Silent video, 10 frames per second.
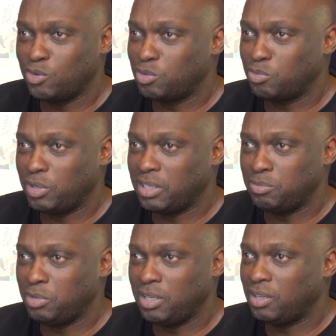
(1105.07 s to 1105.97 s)

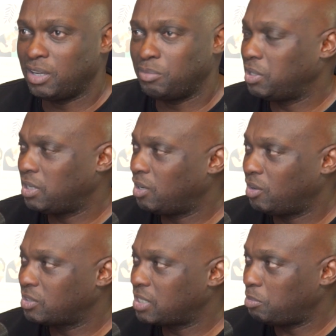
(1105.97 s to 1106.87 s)
in me, a
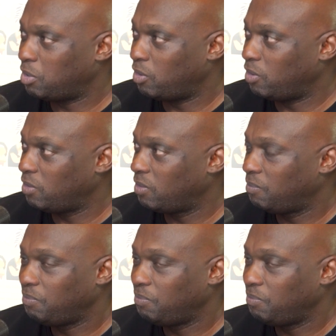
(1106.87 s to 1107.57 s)
long time ago.